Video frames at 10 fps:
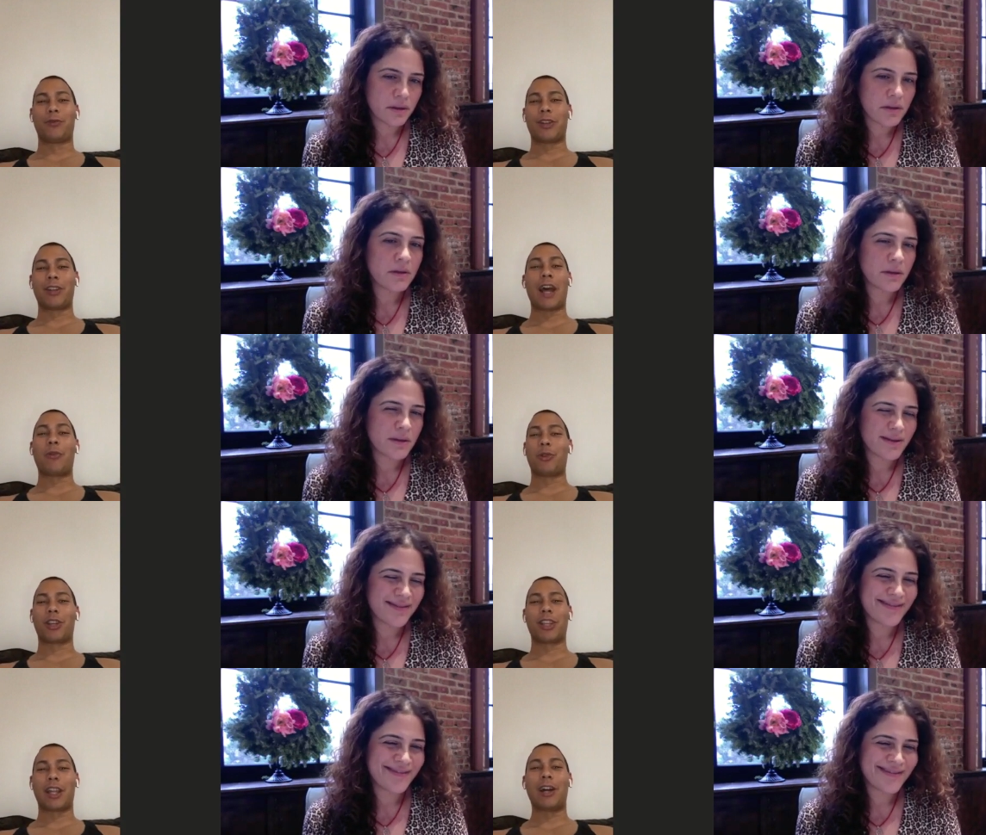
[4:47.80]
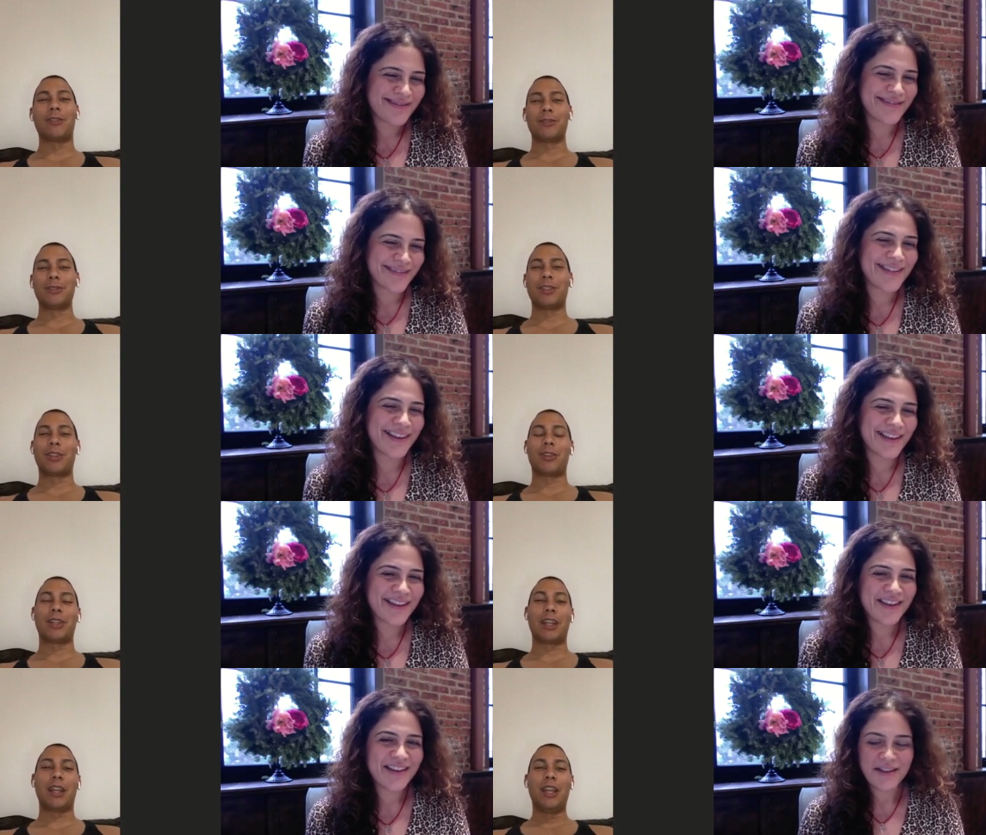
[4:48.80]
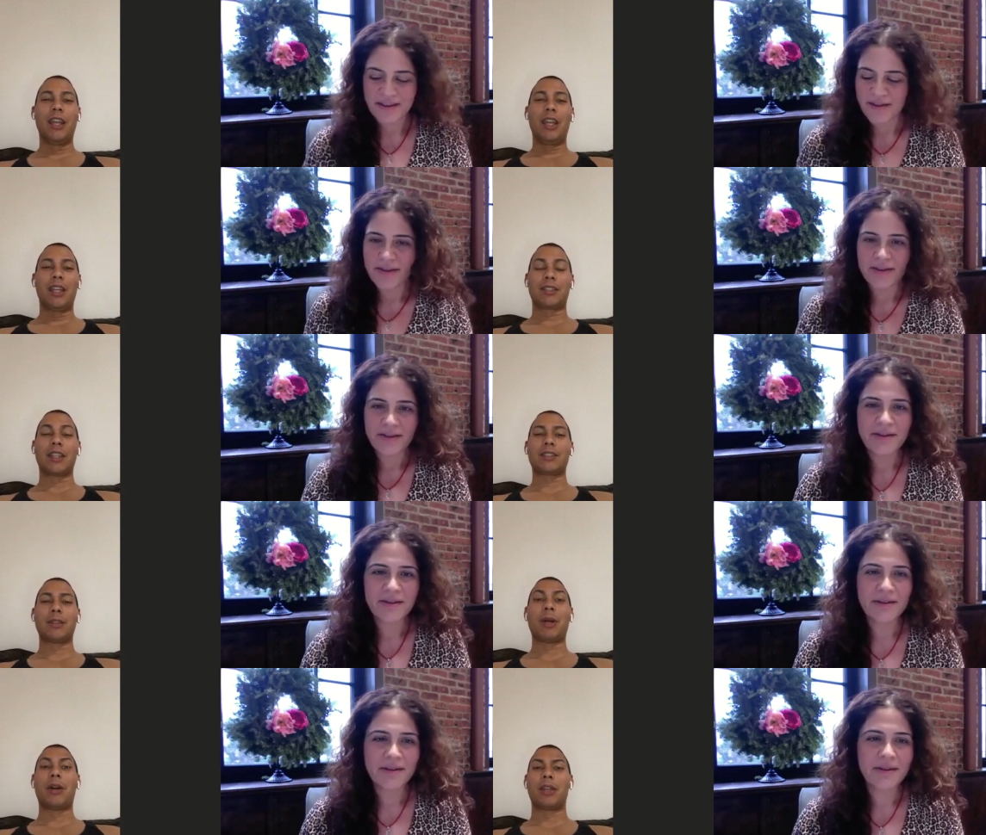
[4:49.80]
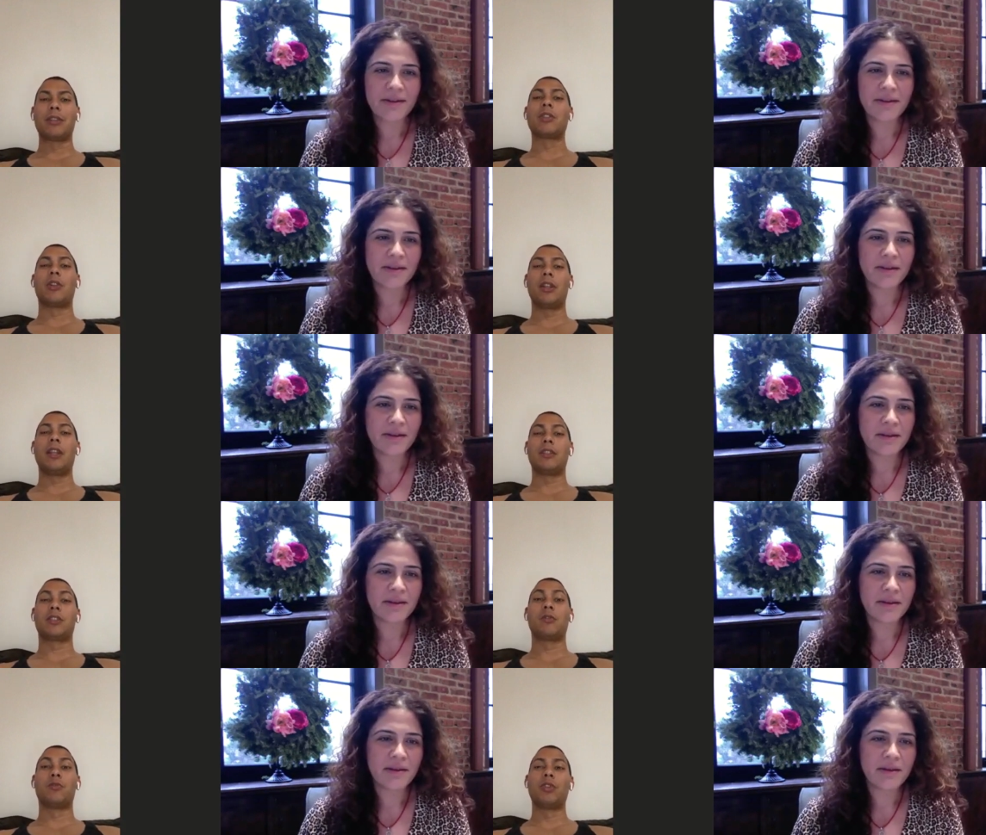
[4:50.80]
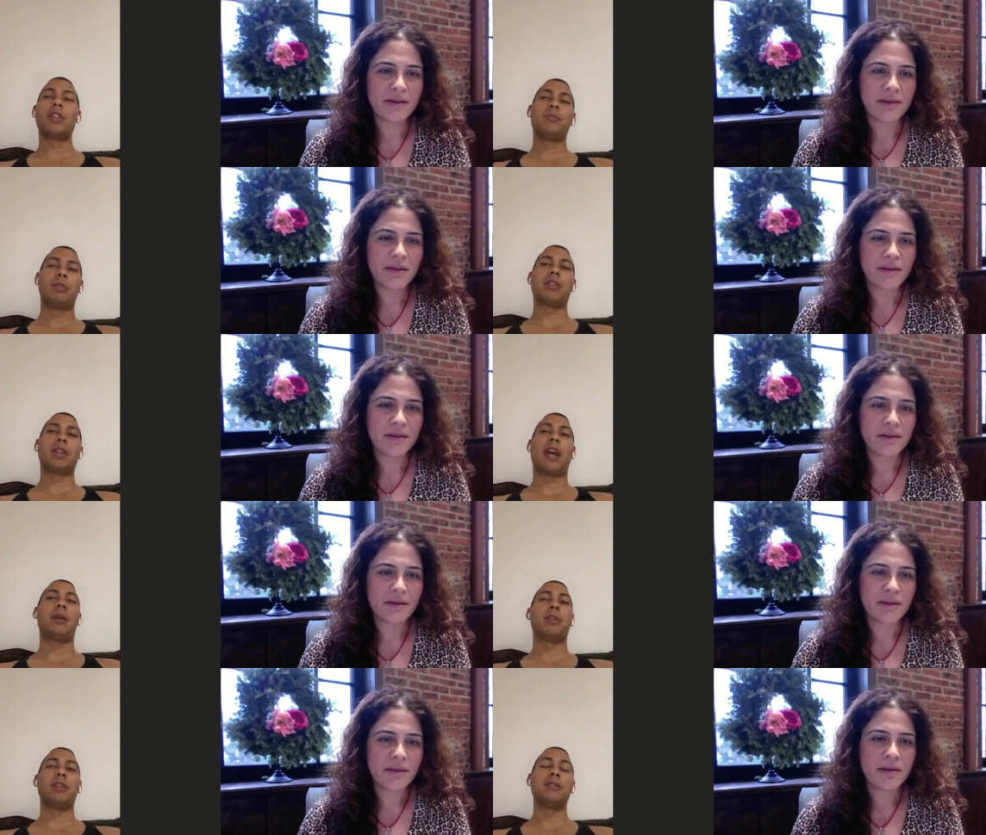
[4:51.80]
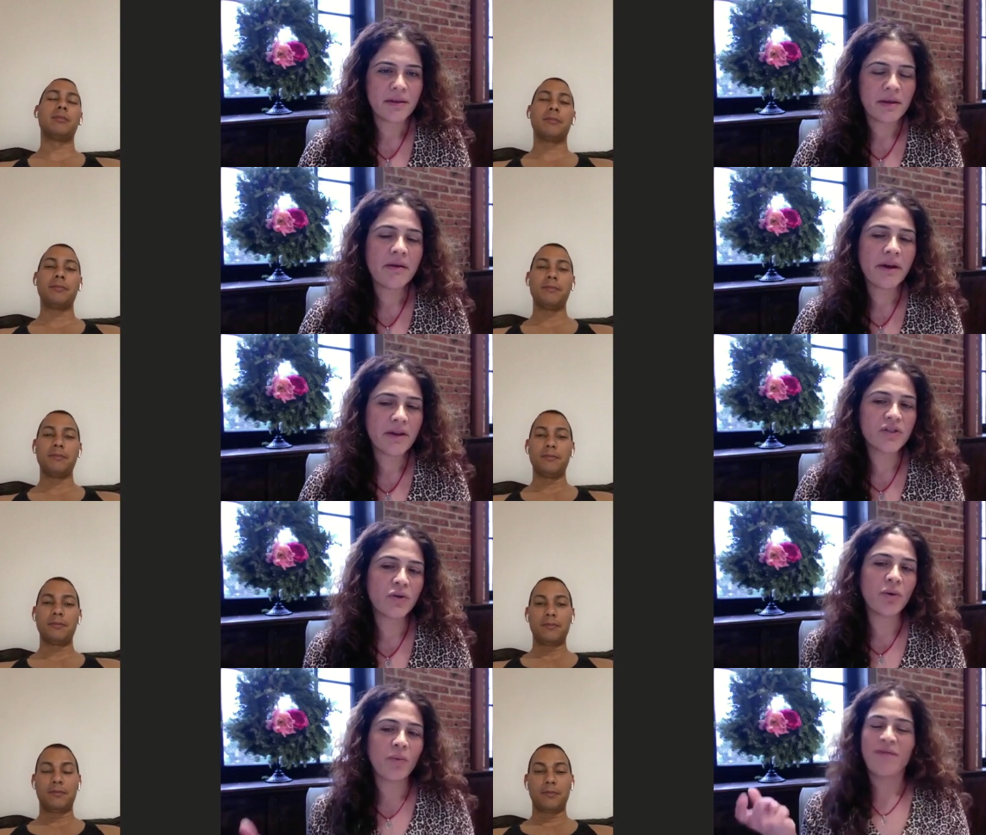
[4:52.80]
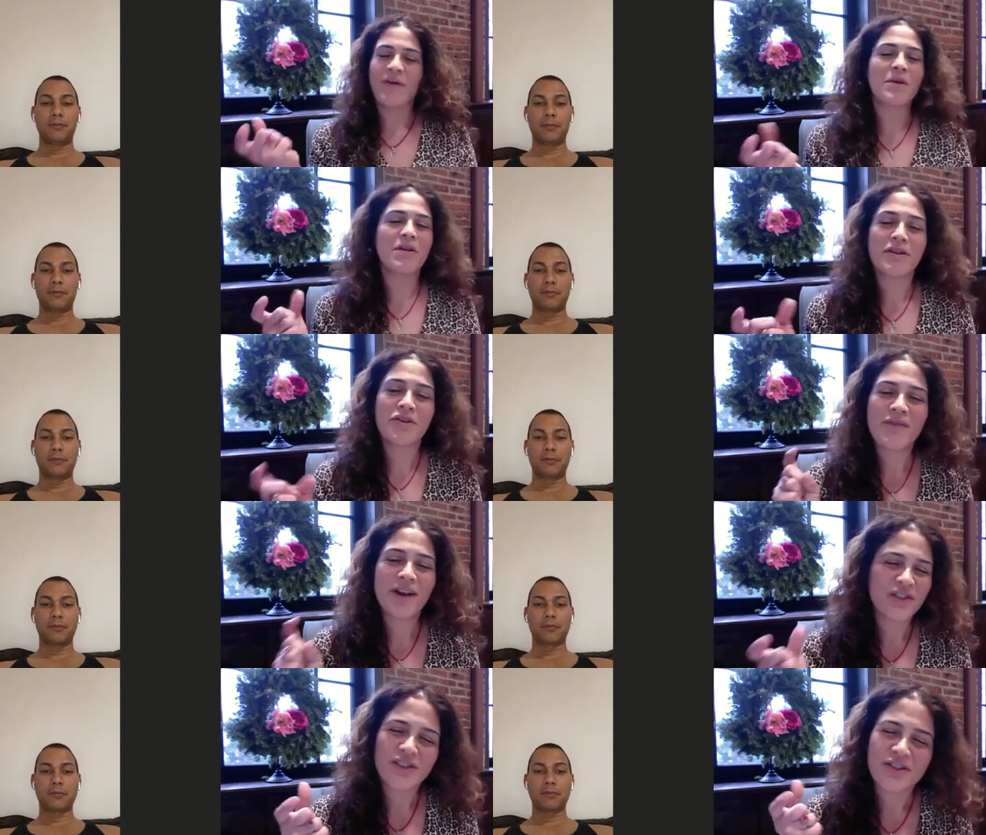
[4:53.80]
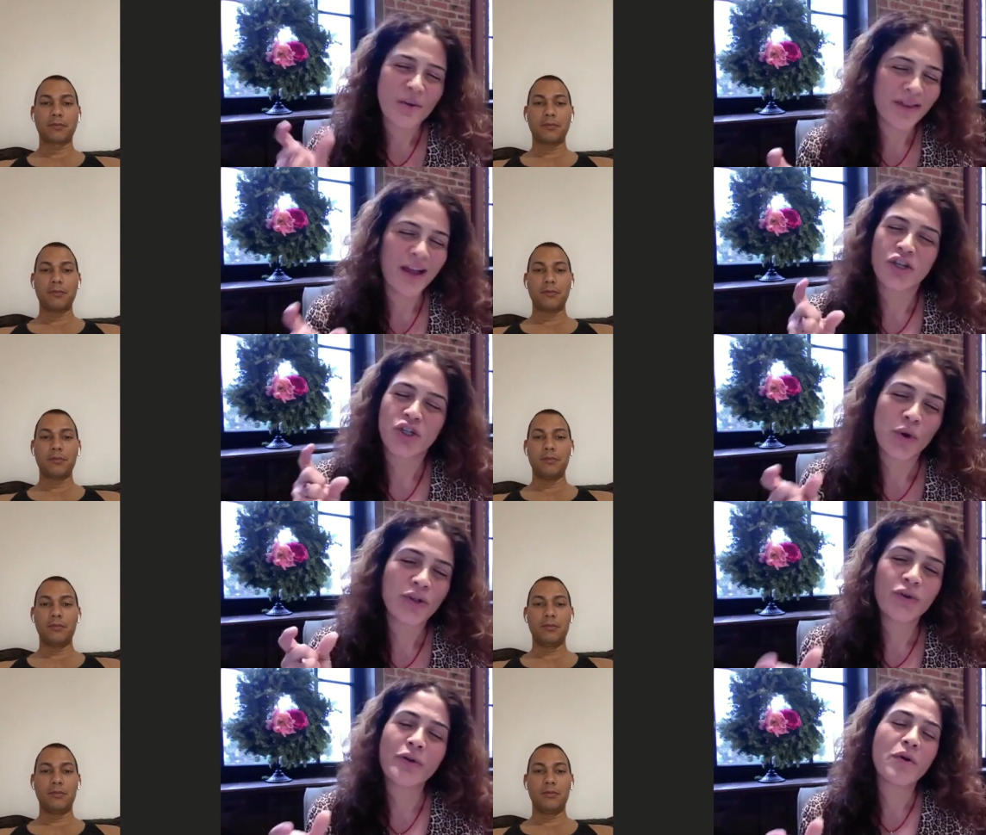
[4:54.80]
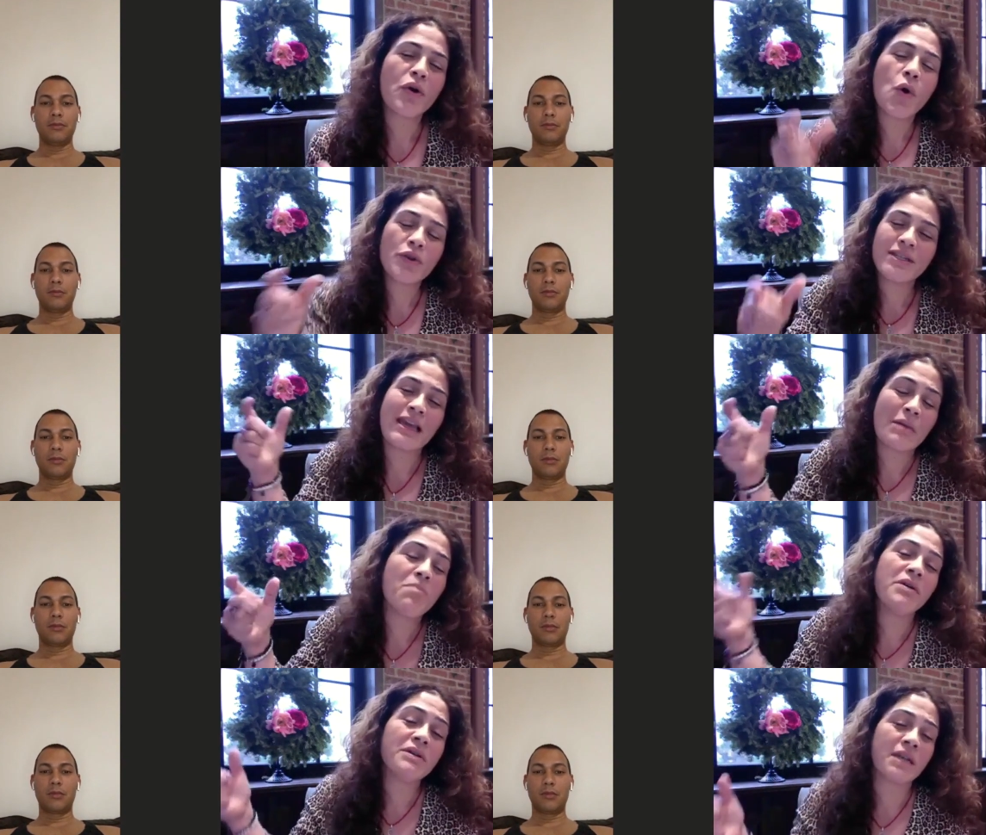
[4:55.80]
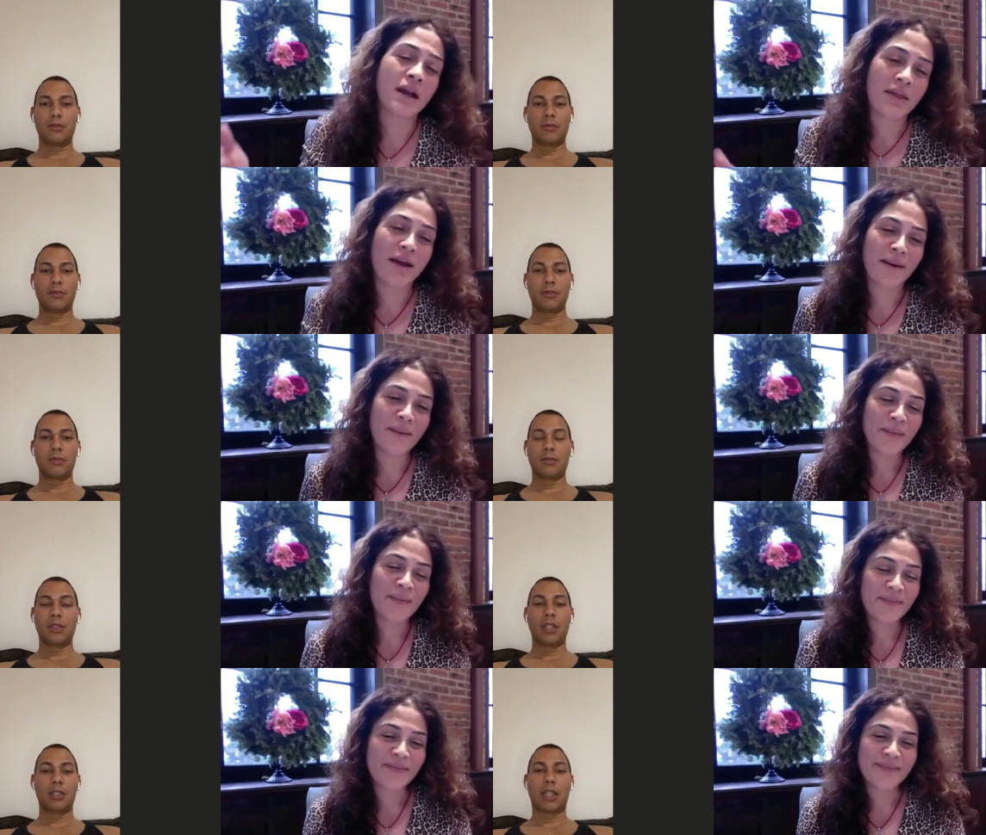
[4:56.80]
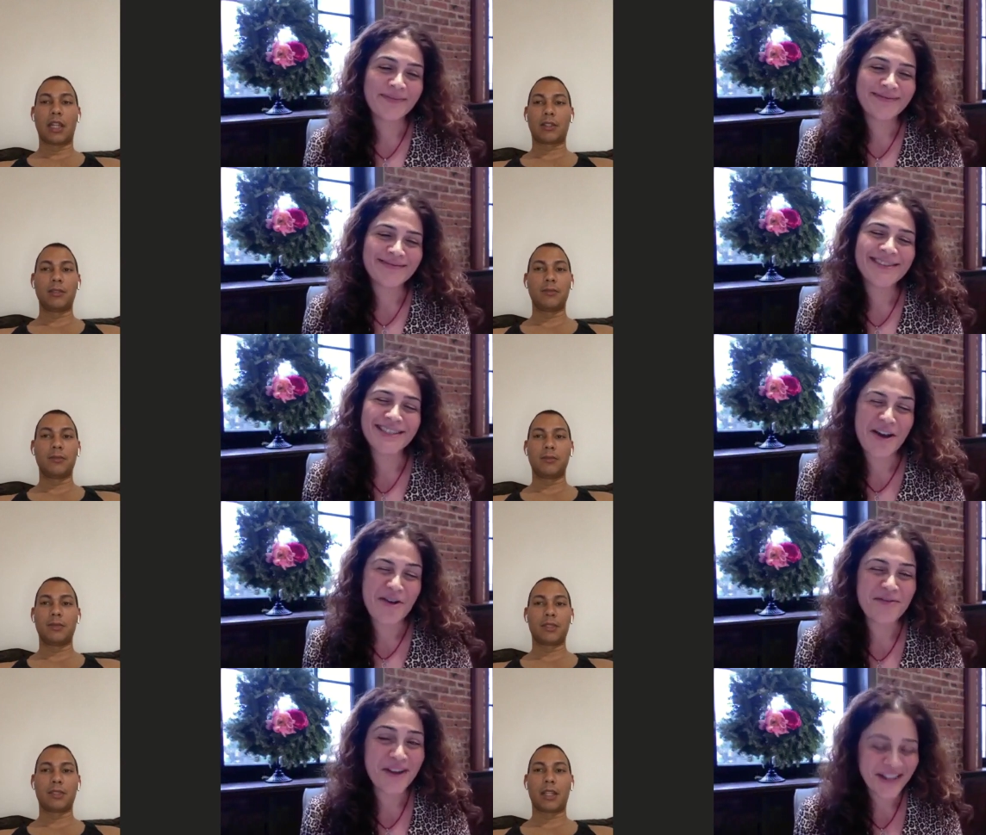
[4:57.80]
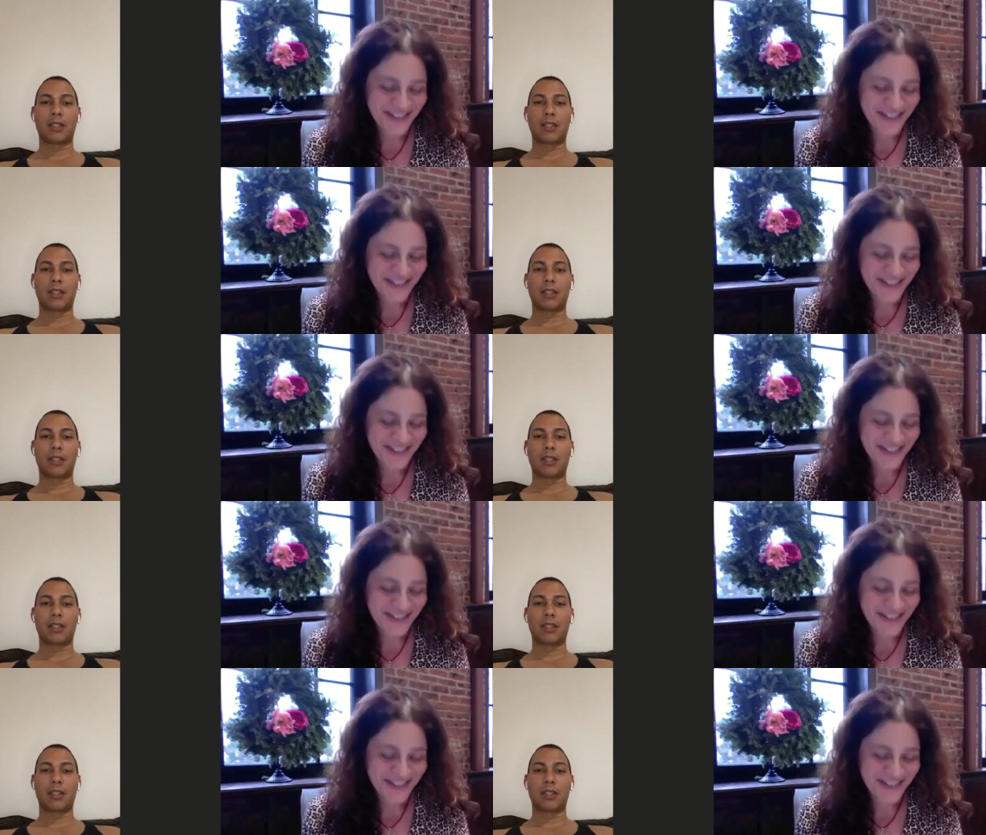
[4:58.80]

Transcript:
Speaker 1: for not working out, you know, and it takes about like 30 days to rebuild a habit.
Speaker 2: Okay. So if I'm hearing you right, just start with that short-term goal and keep building on that.
Speaker 1: Exactly. exactly.